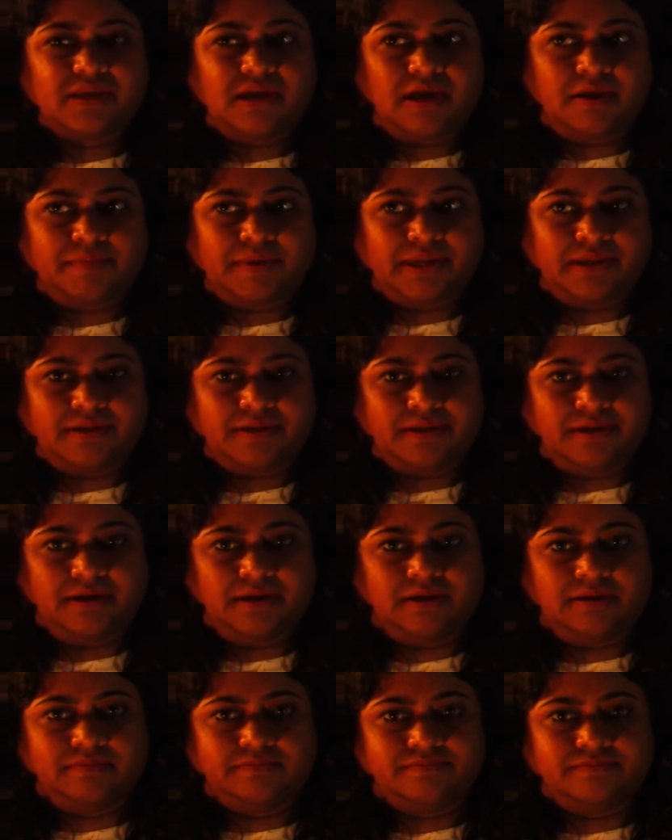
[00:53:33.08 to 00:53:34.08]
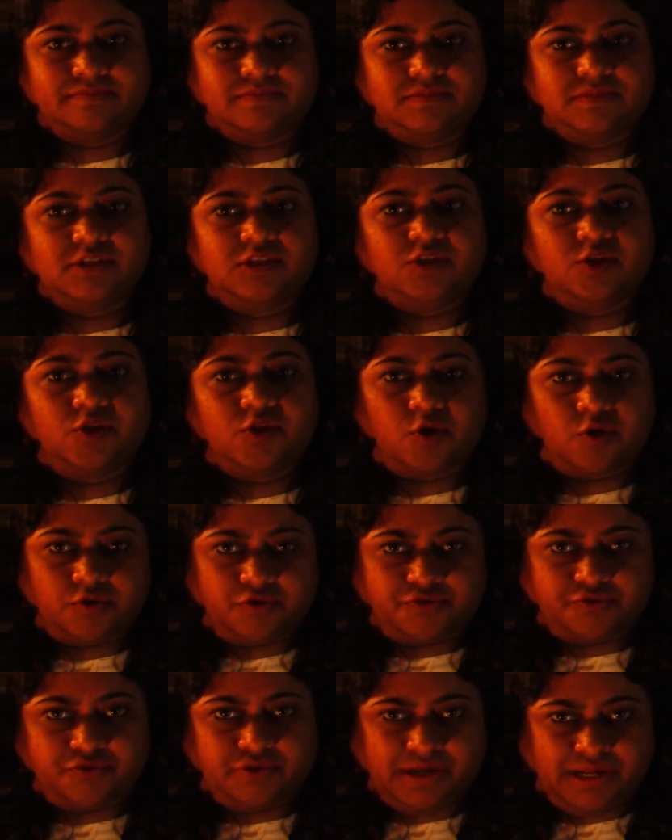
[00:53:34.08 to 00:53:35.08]
I mean, you
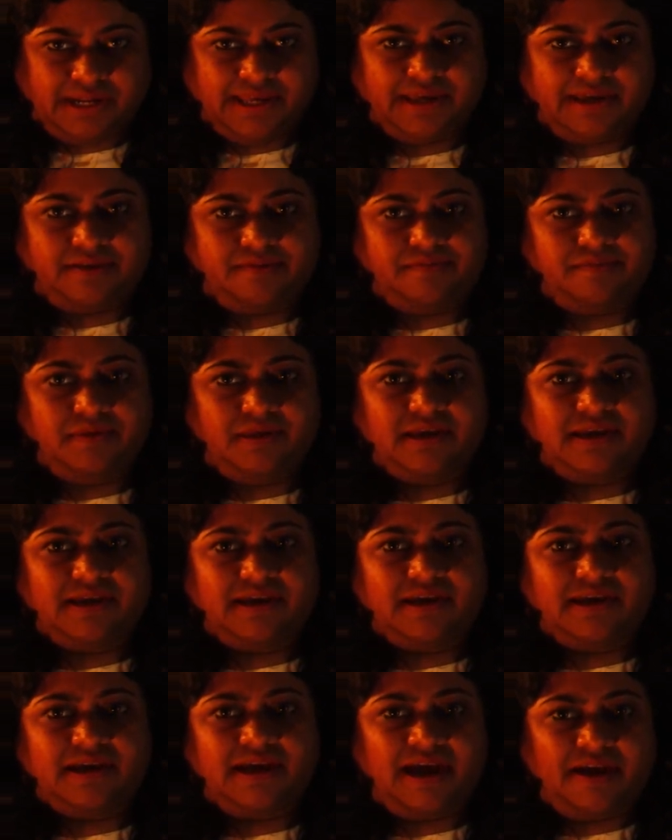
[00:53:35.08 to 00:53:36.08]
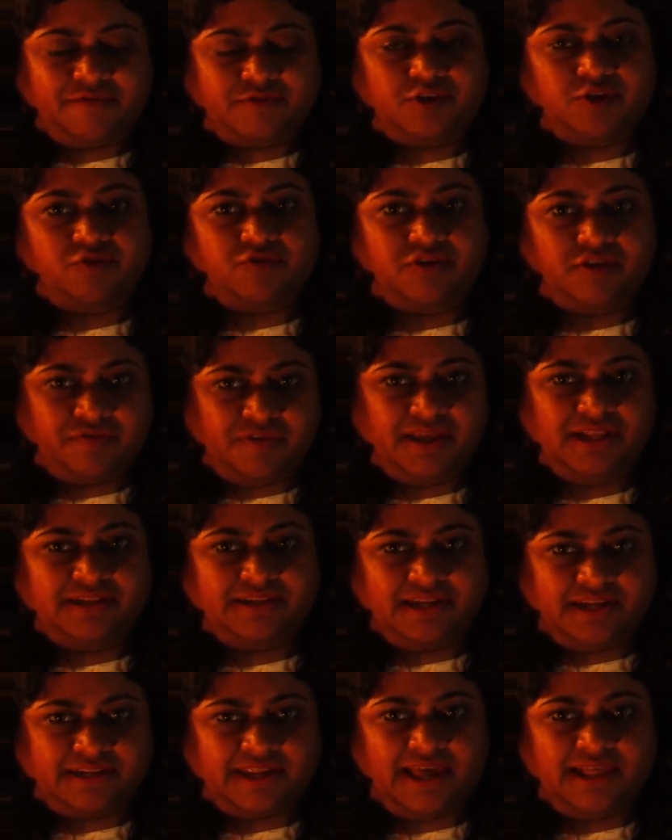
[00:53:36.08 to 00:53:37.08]
don't really have to reveal
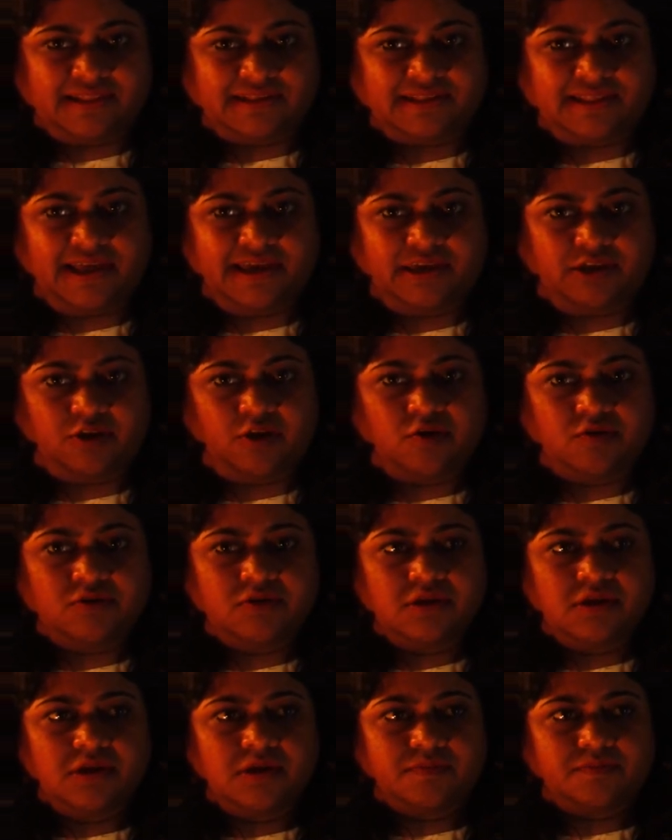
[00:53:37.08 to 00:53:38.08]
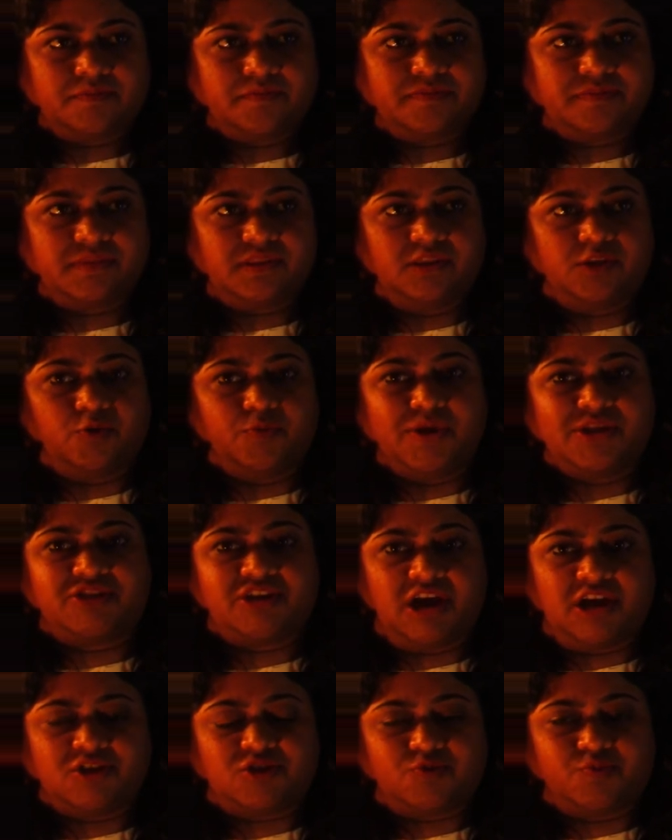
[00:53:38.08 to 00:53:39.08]
details, like, you know, you were
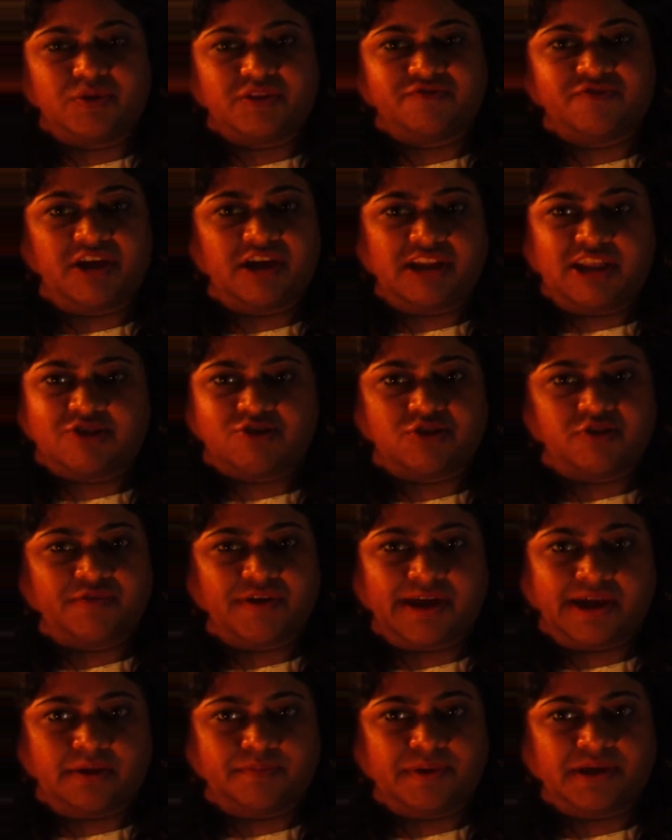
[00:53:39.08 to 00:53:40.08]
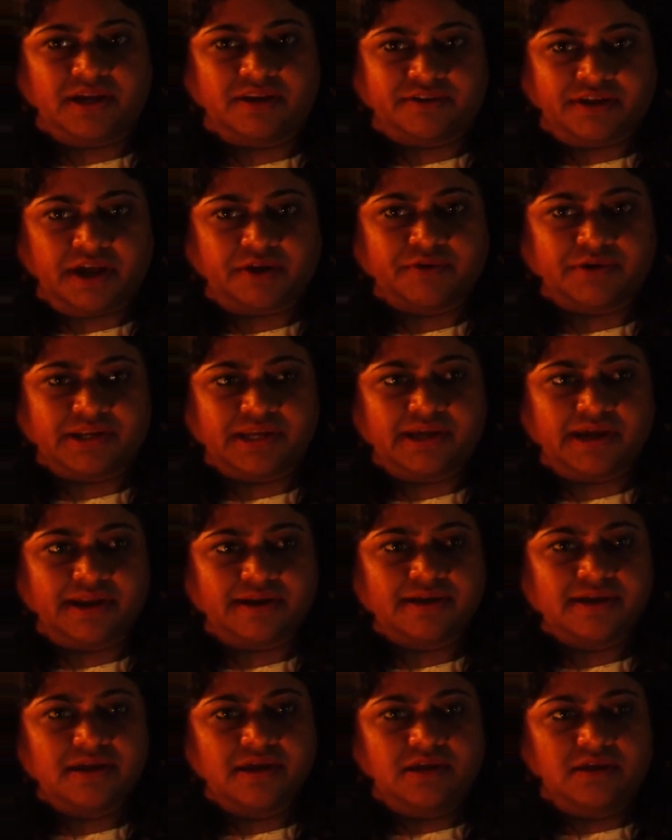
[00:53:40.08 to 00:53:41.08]
charged with violation of academic integrity
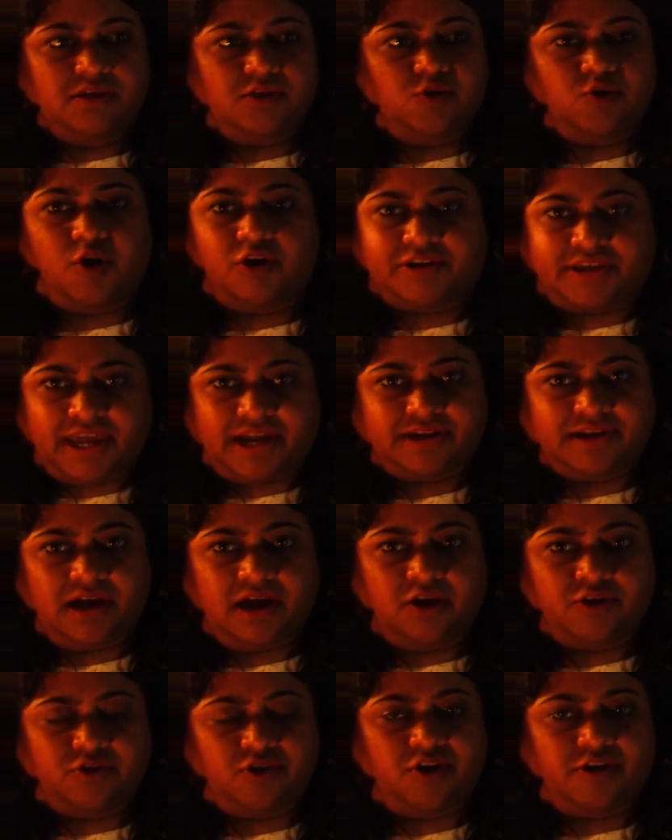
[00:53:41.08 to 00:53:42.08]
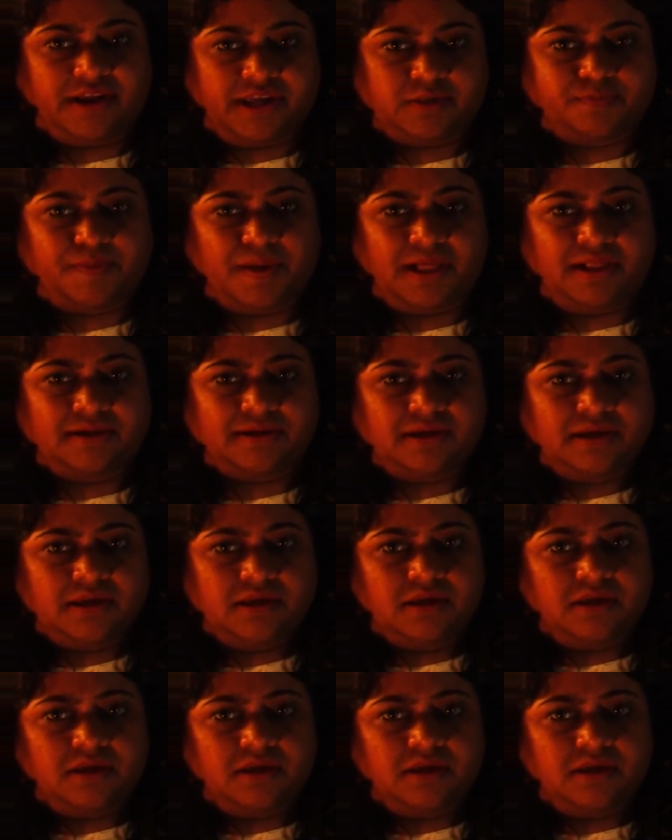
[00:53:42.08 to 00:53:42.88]
and you got kicked out, you got expelled.